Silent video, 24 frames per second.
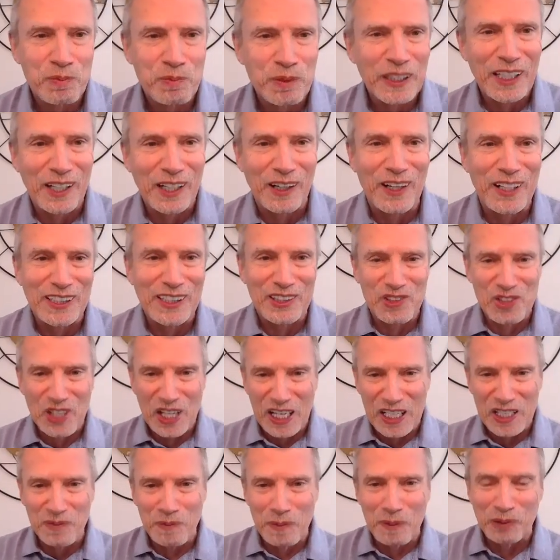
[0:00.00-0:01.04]
It's really hard to
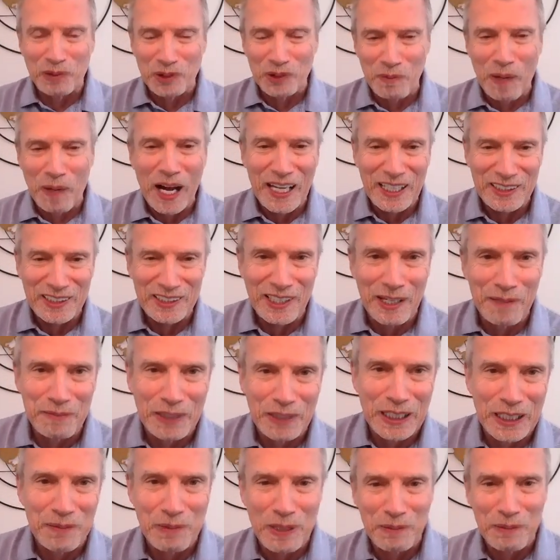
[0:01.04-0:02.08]
change people's minds. Not
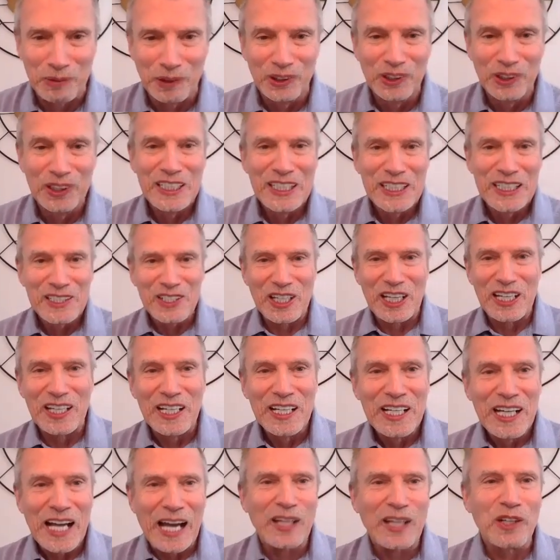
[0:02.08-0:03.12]
many people
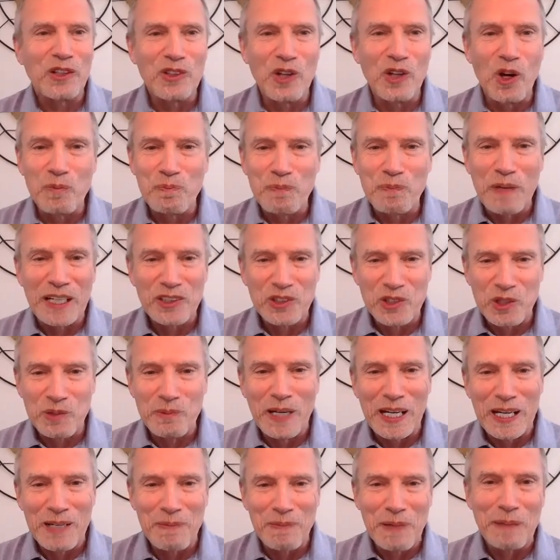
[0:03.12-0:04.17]
change. I don't know too
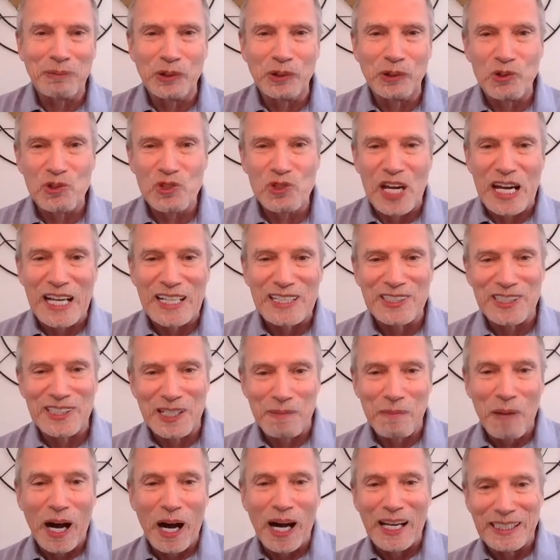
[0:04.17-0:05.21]
many people who change
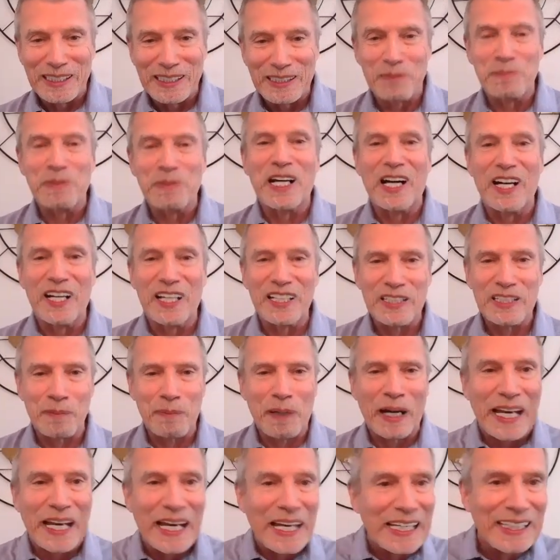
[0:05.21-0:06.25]
their mind, to be honest,
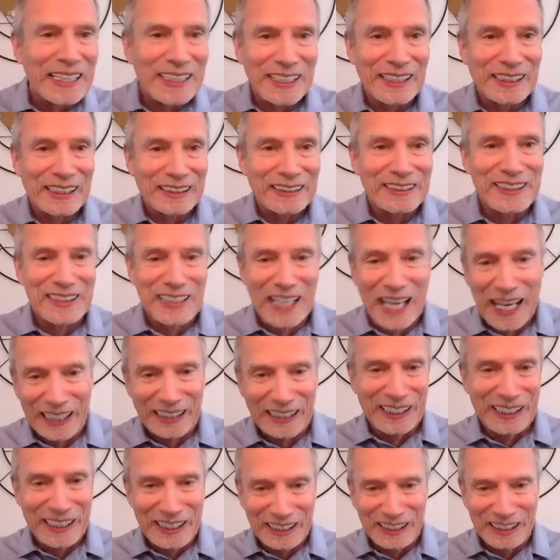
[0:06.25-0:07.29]
about anything,
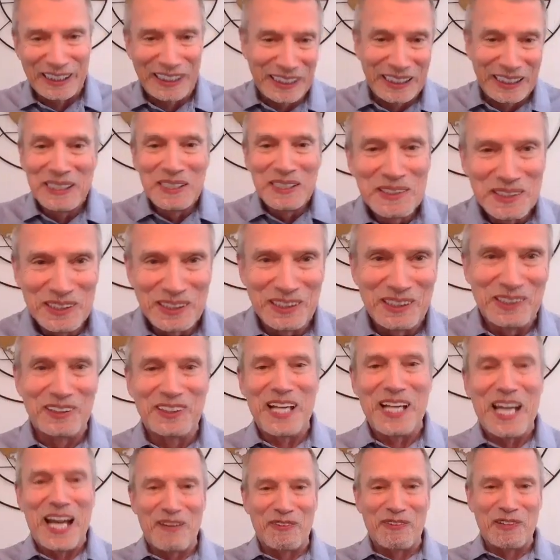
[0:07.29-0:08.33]
sadly. Like,
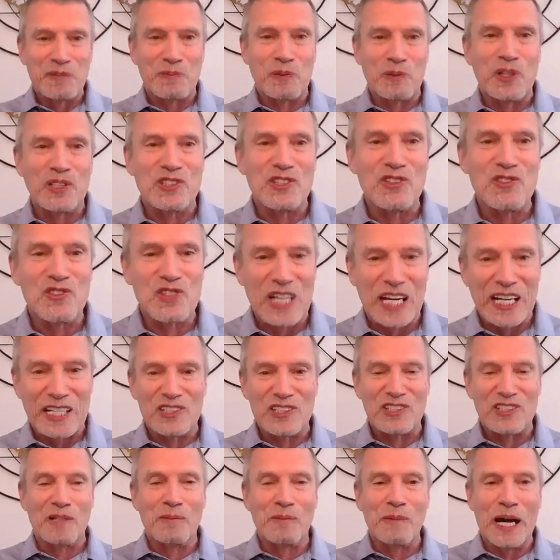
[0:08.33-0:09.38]
the average person
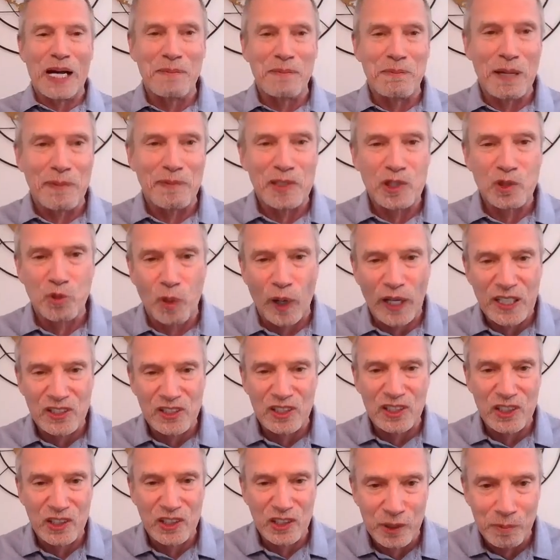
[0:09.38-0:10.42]
changes their mind maybe twice
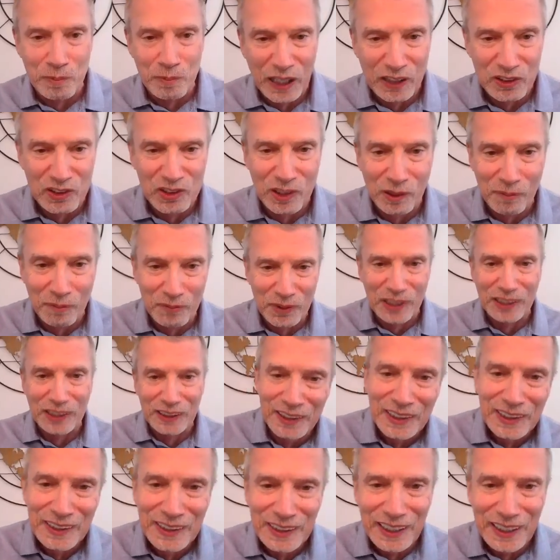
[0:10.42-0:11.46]
a year about something,
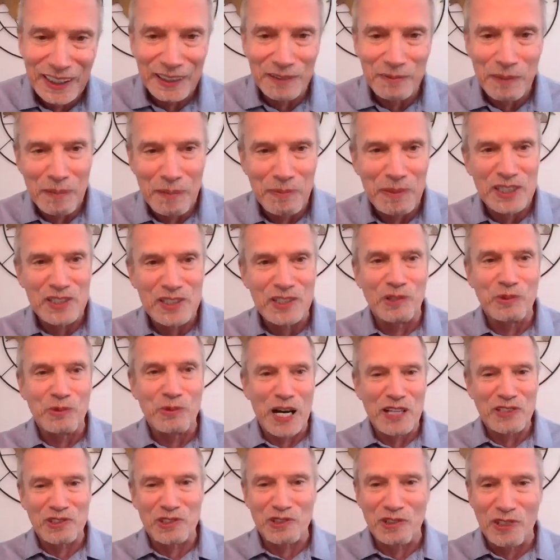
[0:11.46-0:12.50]
and maybe it's a
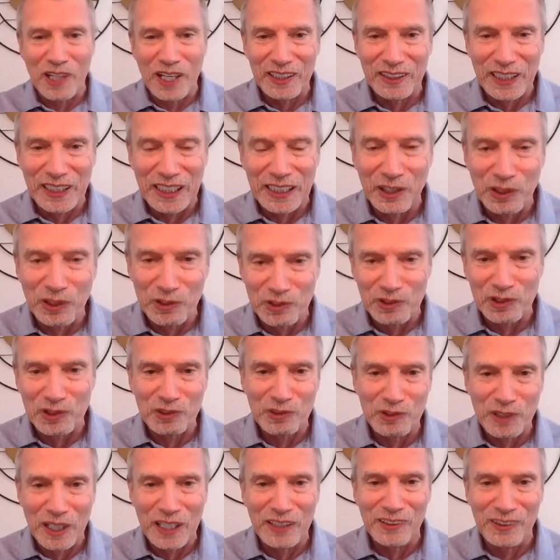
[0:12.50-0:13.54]
restaurant they go
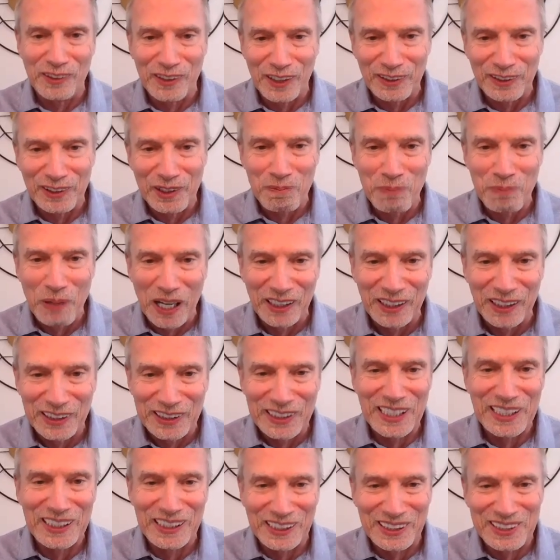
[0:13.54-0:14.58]
to rather than their
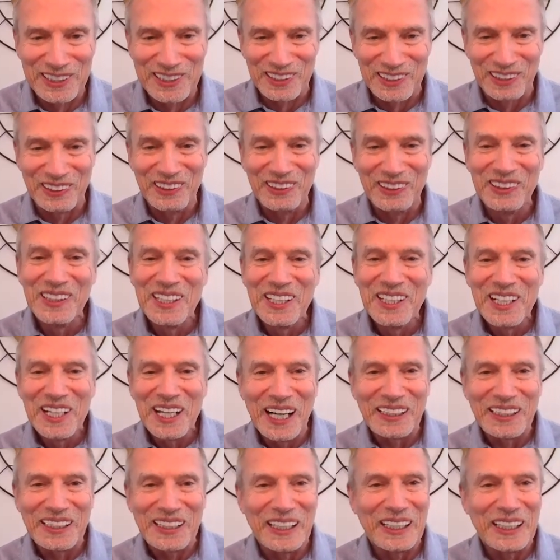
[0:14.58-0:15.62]
politics. So
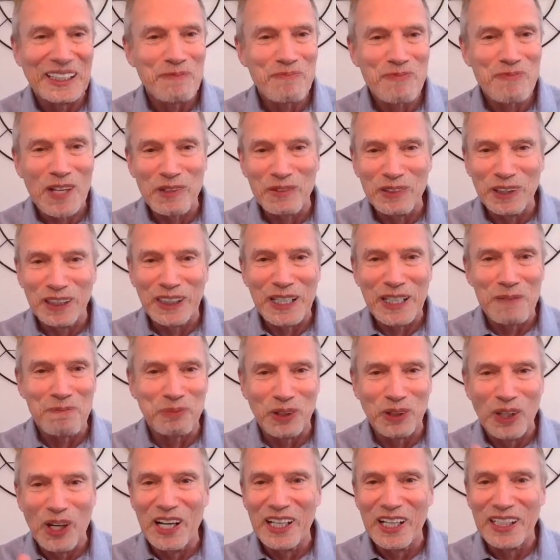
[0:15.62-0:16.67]
I think I really
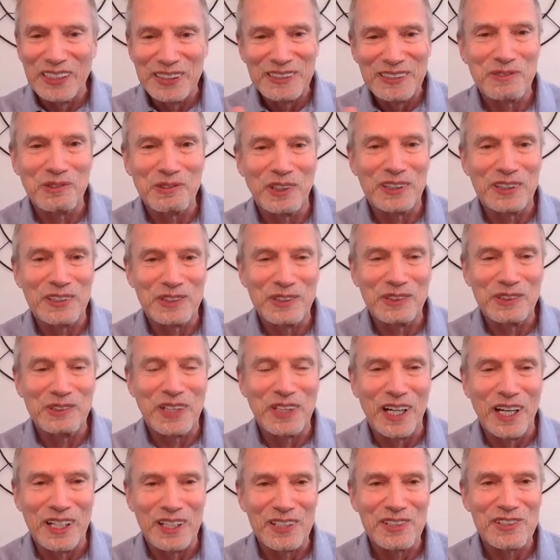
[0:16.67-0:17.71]
applaud what you
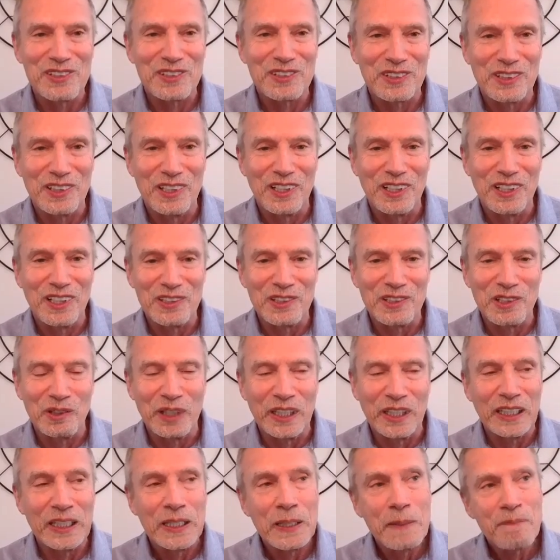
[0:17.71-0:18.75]
guys are
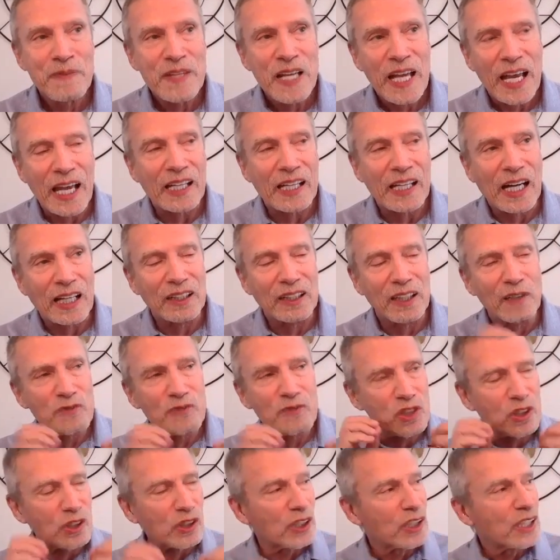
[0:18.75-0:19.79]
doing. And I
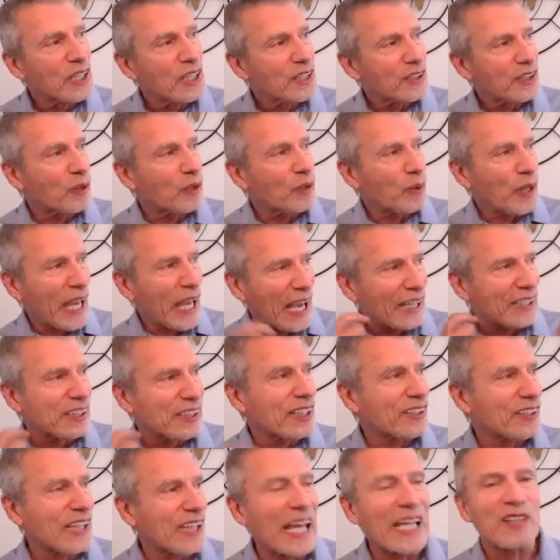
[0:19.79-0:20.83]
loved we had
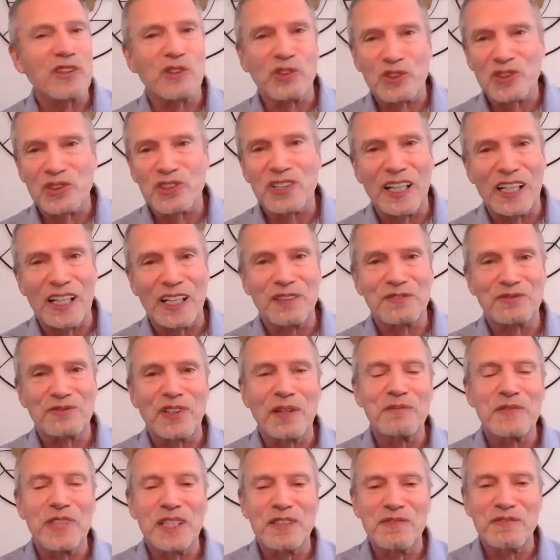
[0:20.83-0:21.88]
Nathaniel Stinnett
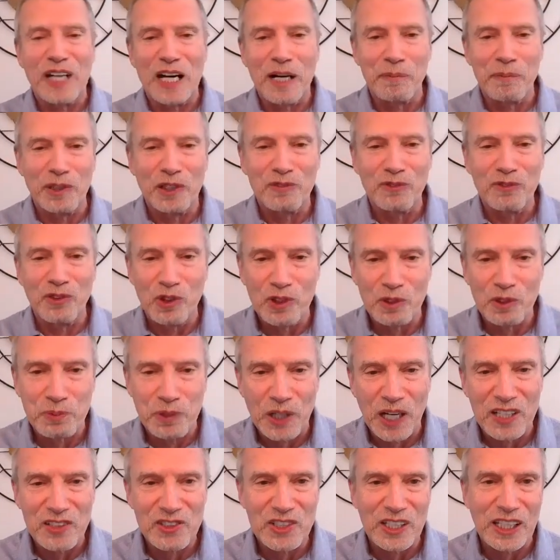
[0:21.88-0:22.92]
from the Environmental Voter
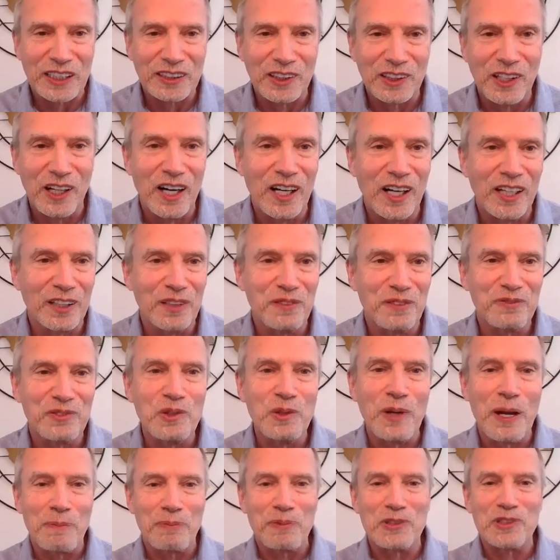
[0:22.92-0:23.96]
Project on a
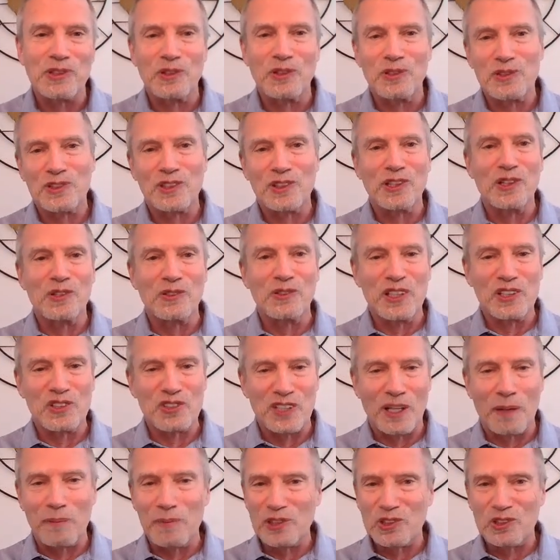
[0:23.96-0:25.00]
few episodes ago
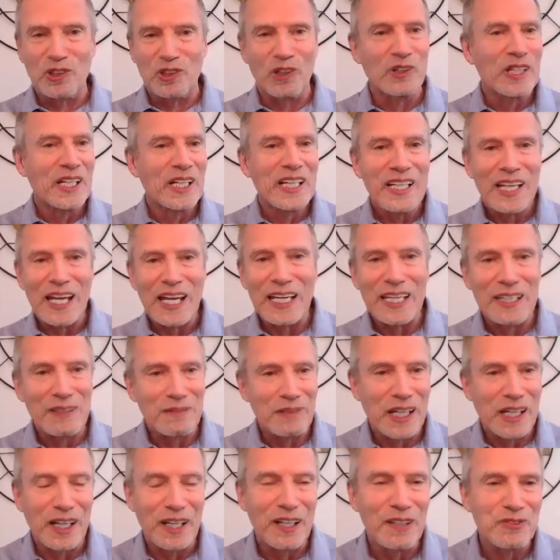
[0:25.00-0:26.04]
this summer. So,
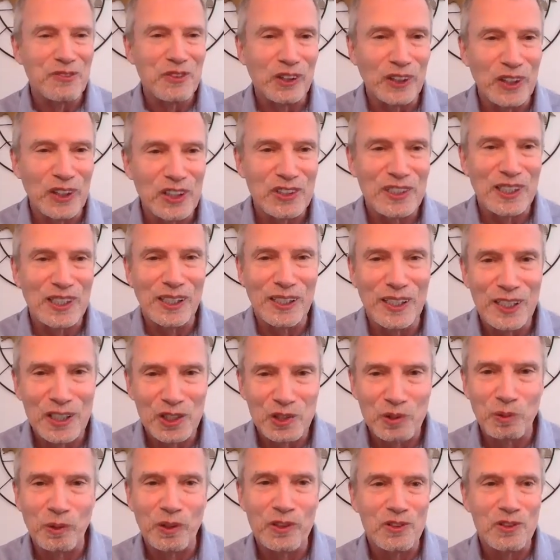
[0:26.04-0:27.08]
hey, if you're listening to
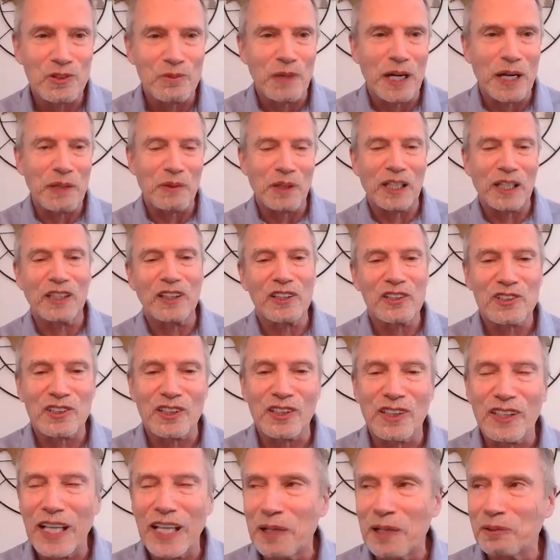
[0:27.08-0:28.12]
this one, you might want to
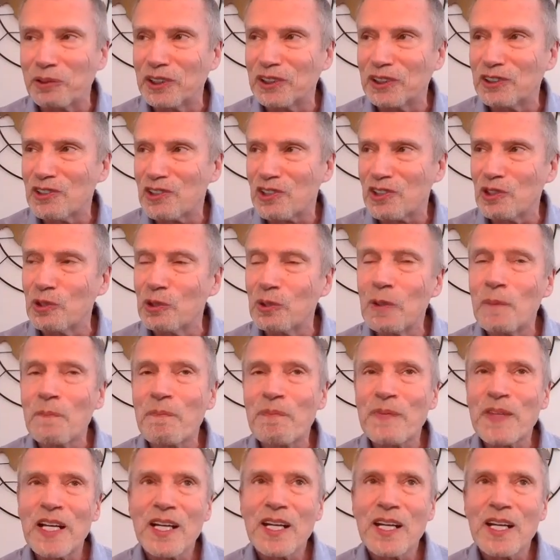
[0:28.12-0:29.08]
listen to that one too.